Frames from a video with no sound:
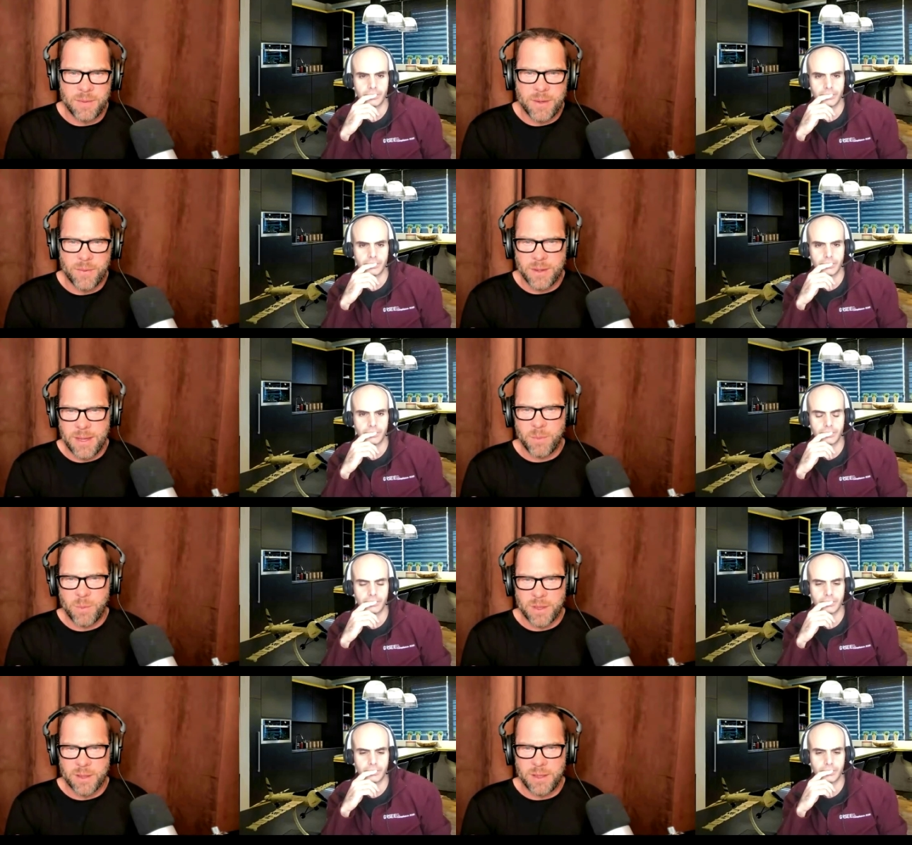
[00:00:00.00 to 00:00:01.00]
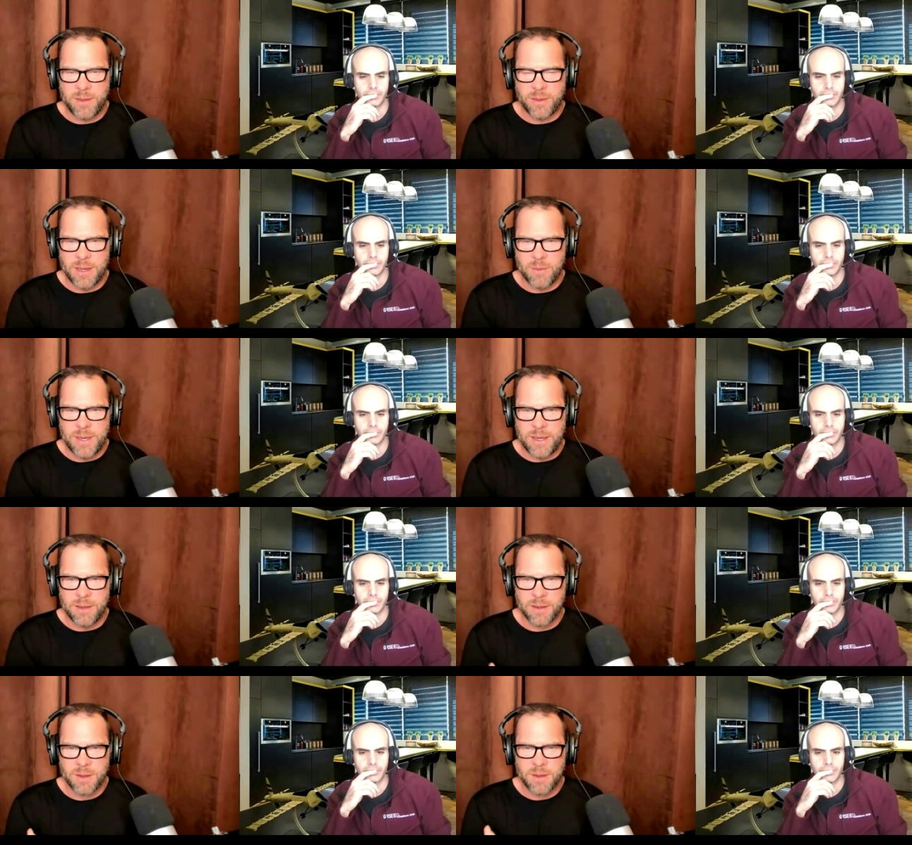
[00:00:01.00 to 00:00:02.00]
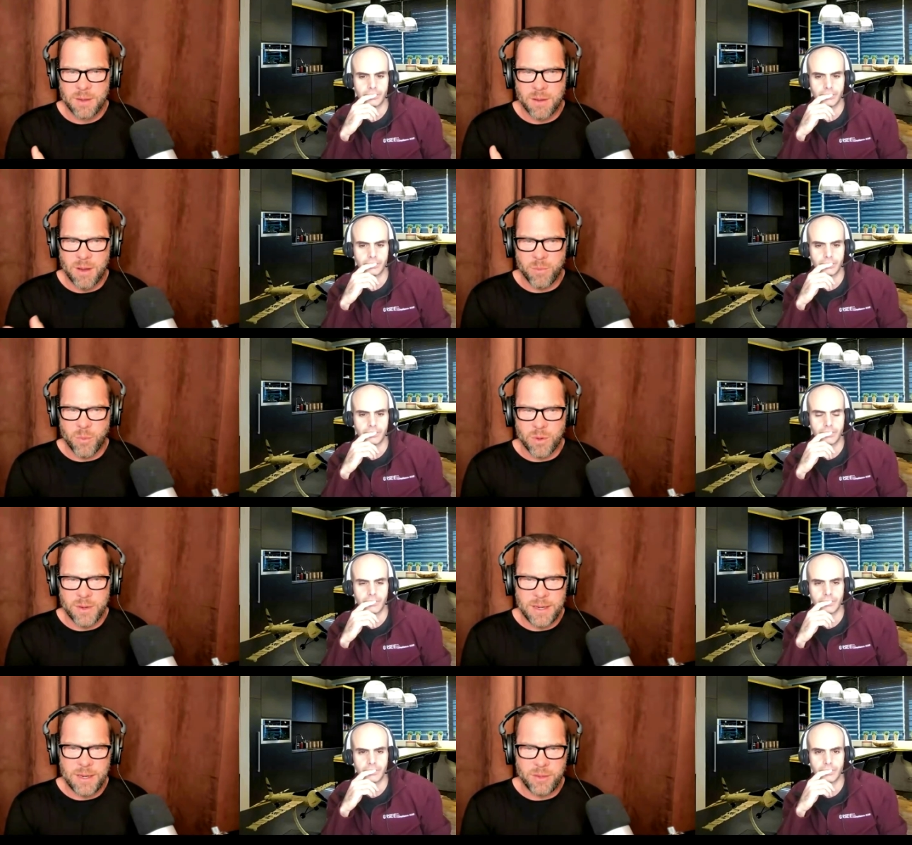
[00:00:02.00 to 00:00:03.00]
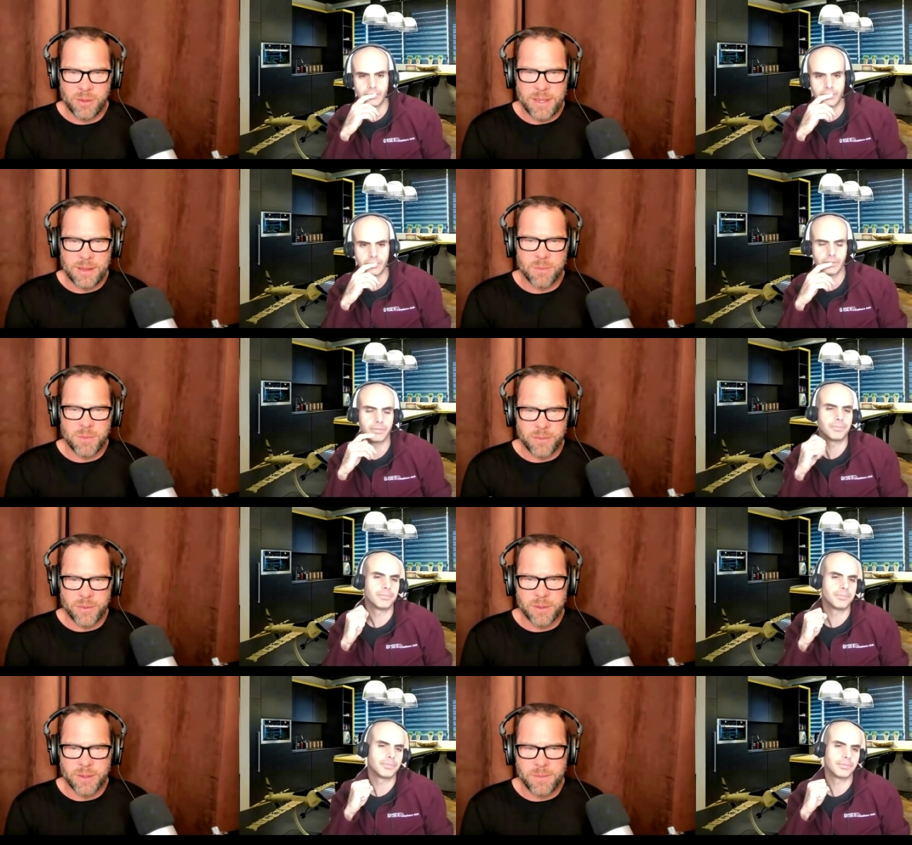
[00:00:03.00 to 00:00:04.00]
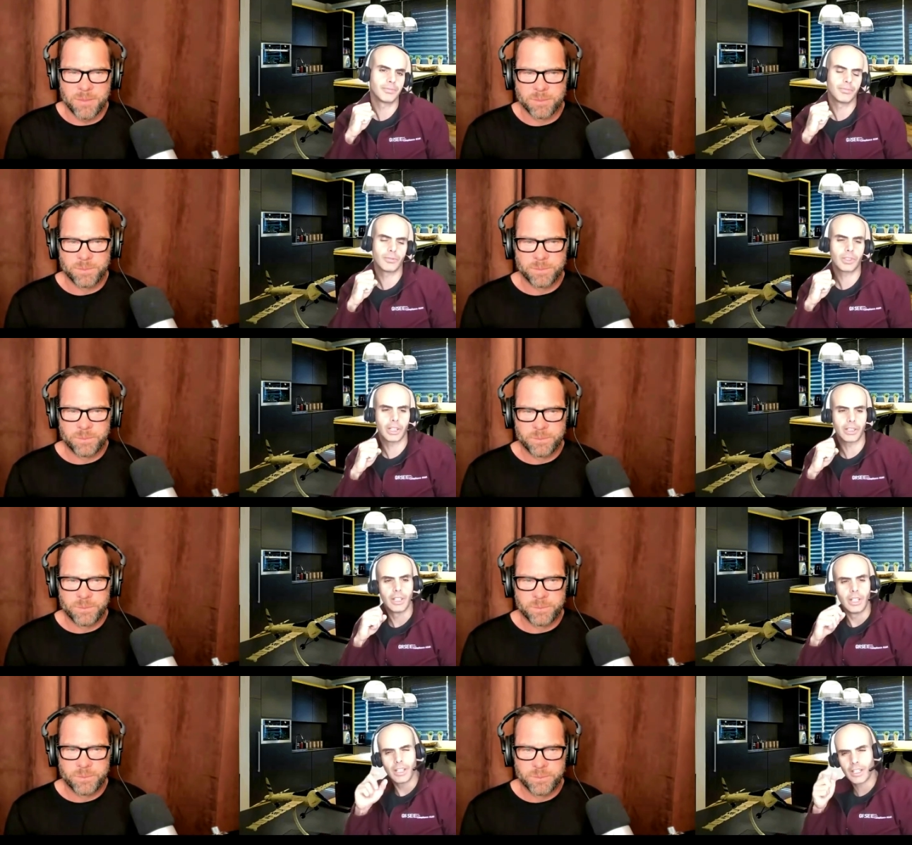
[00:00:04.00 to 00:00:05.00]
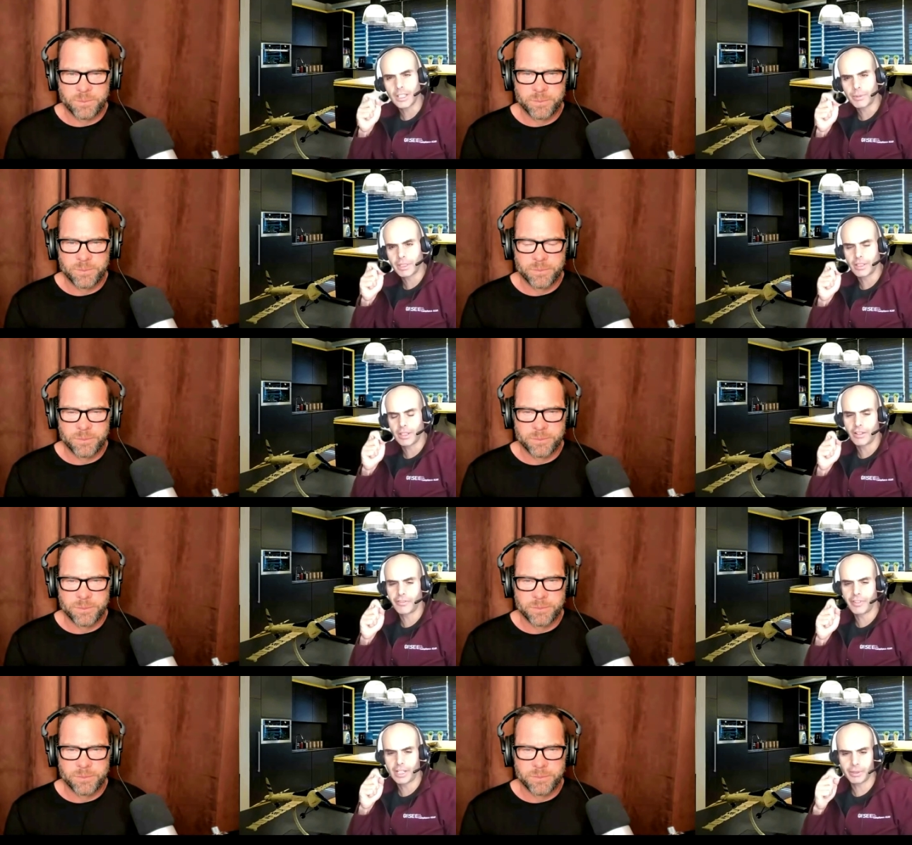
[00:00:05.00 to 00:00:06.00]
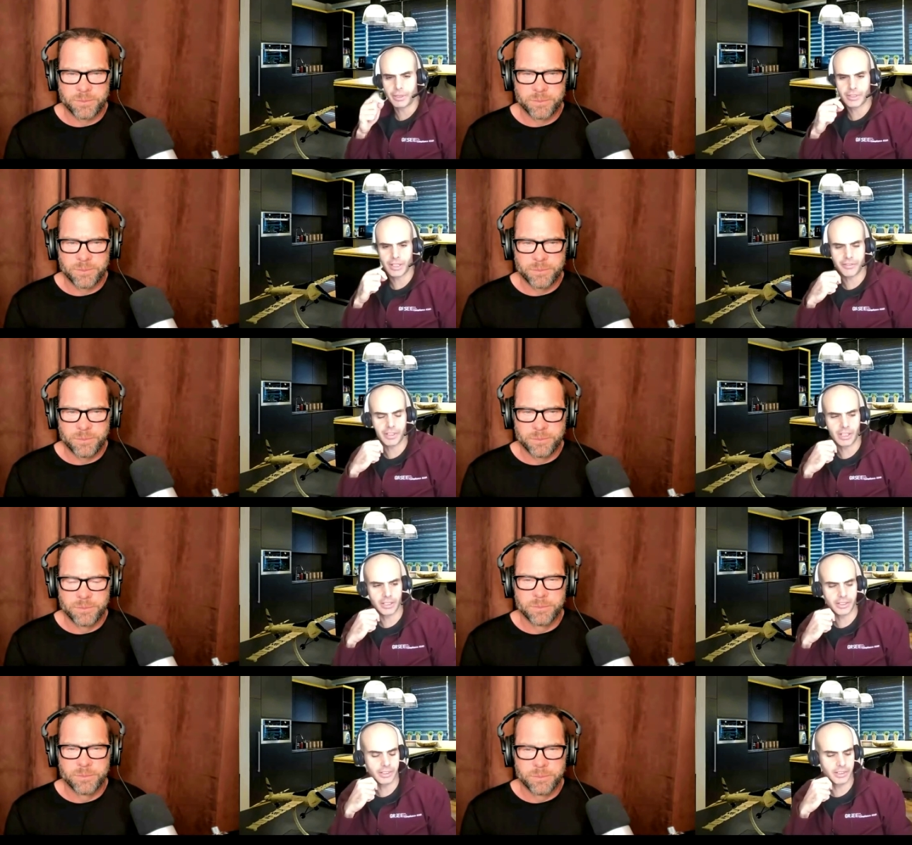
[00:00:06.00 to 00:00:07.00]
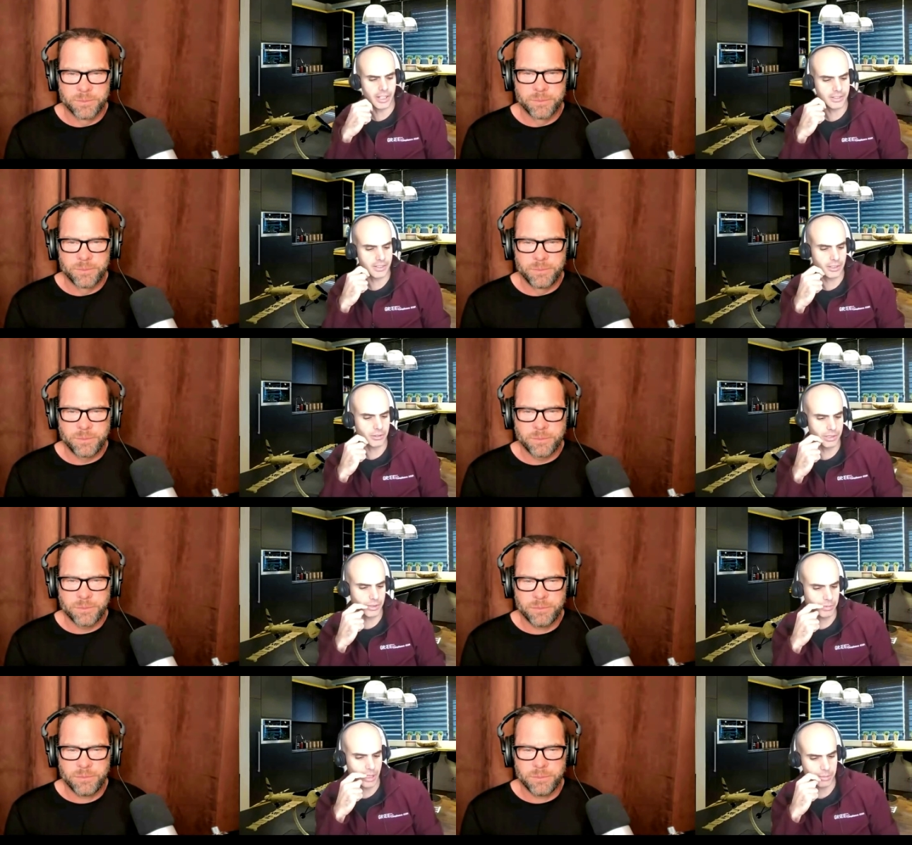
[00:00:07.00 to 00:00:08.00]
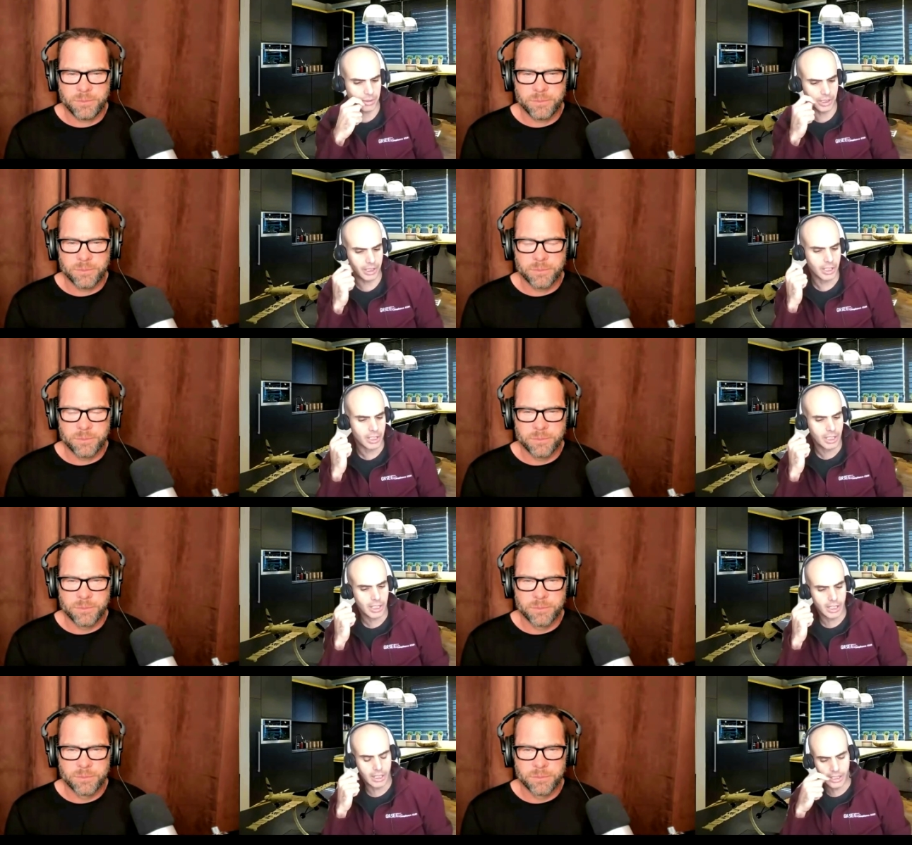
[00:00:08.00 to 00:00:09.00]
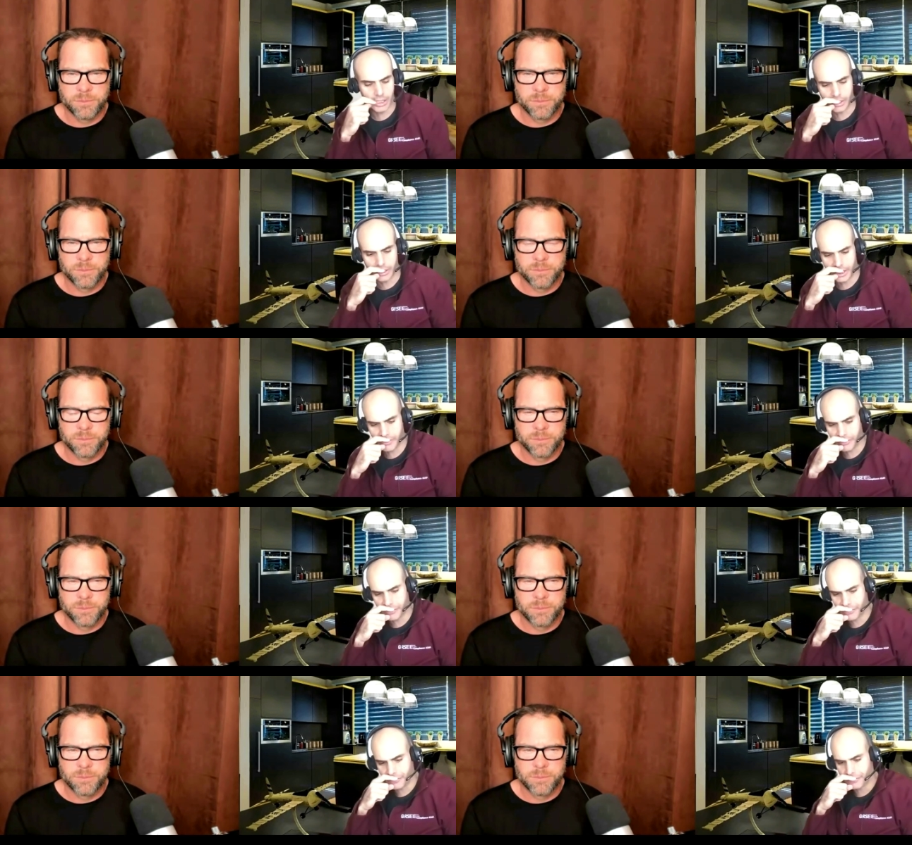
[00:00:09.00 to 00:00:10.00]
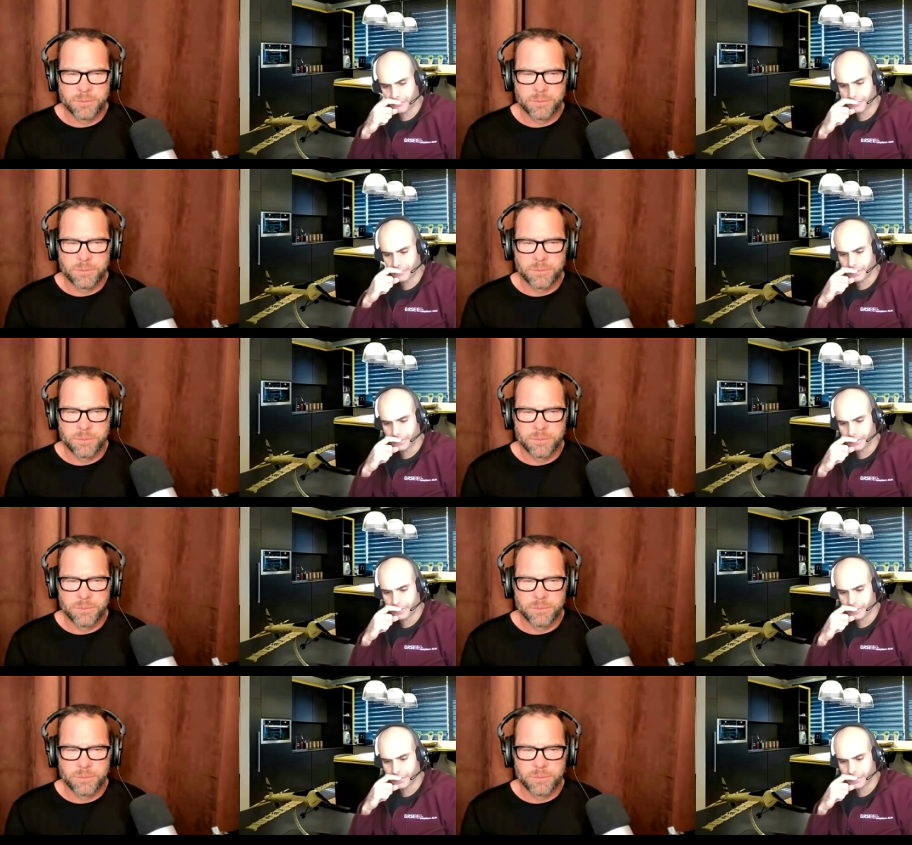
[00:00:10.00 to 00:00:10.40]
Speaker 1: of different capabilities and we onboard and integrate them differently.
Speaker 2: Okay, let, me clarify because I feel I didn't ask the question properly. Uh, if,